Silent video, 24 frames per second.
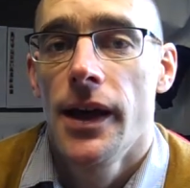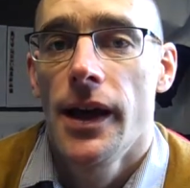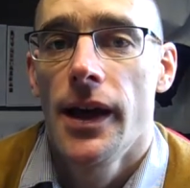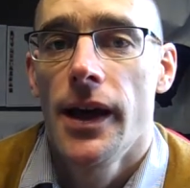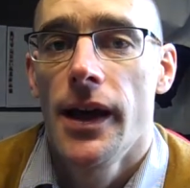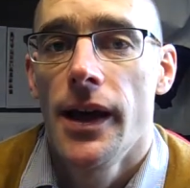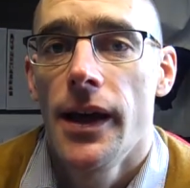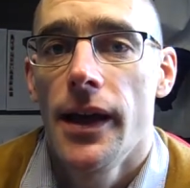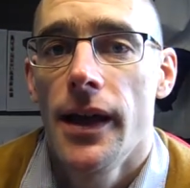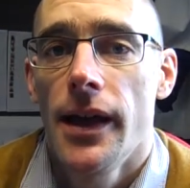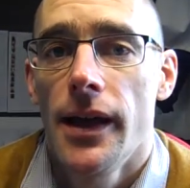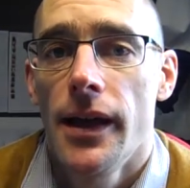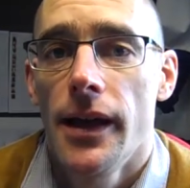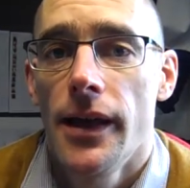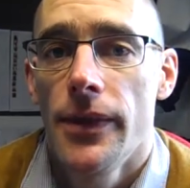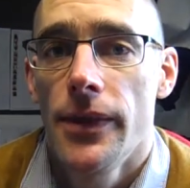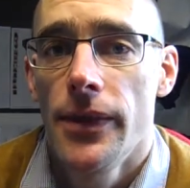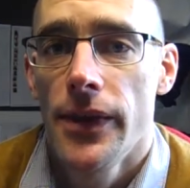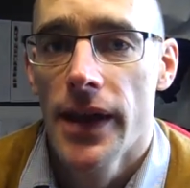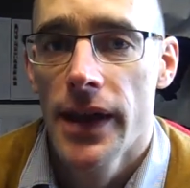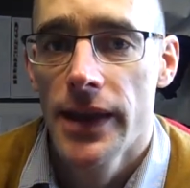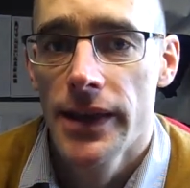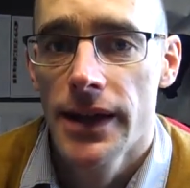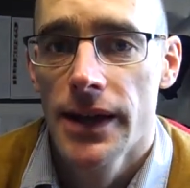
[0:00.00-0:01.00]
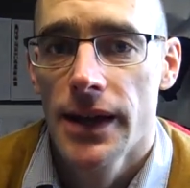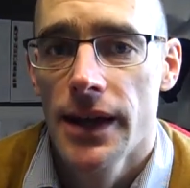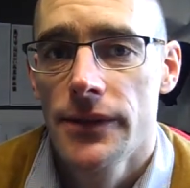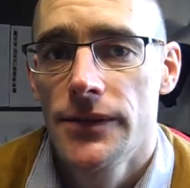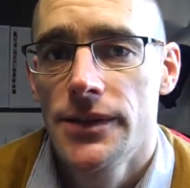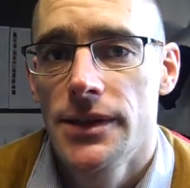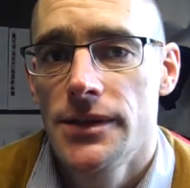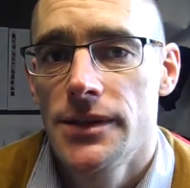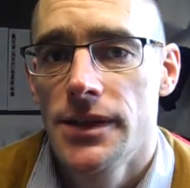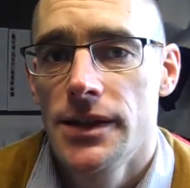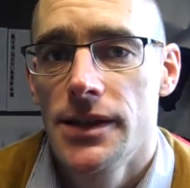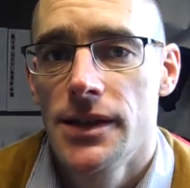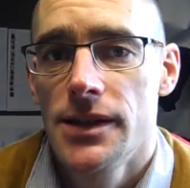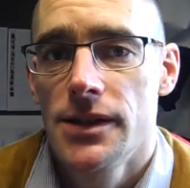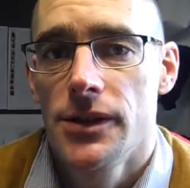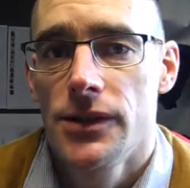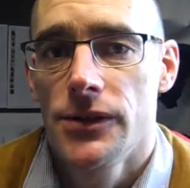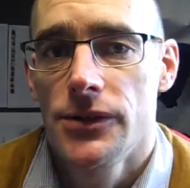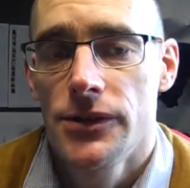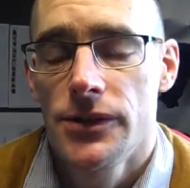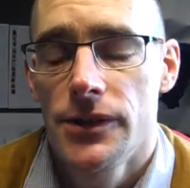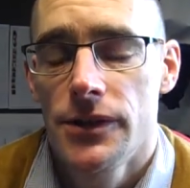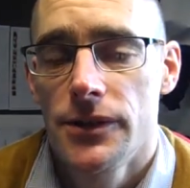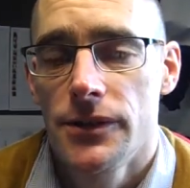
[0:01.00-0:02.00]
they then have to send it
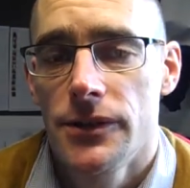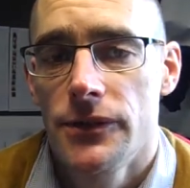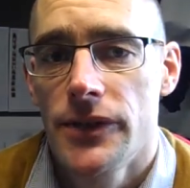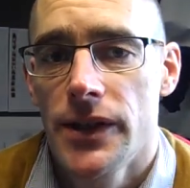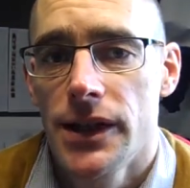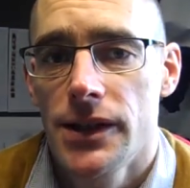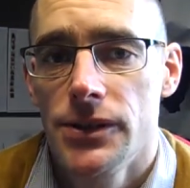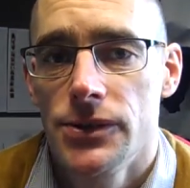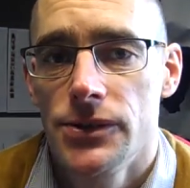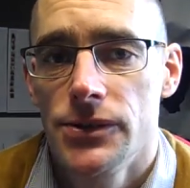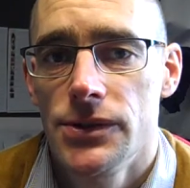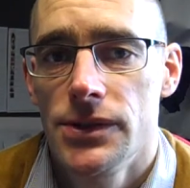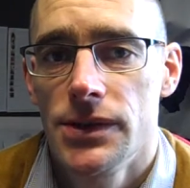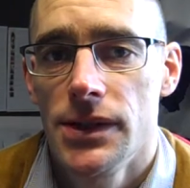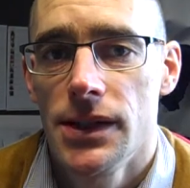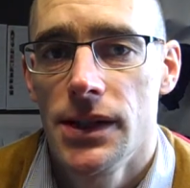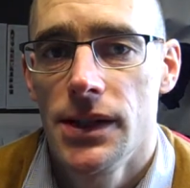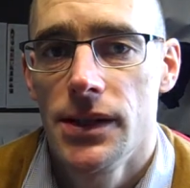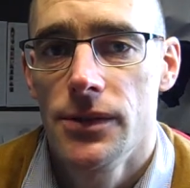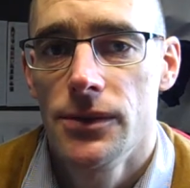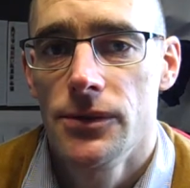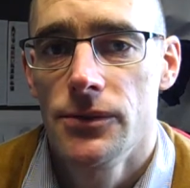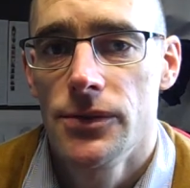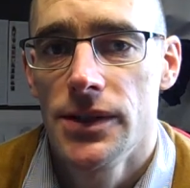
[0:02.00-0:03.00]
on to the Faculty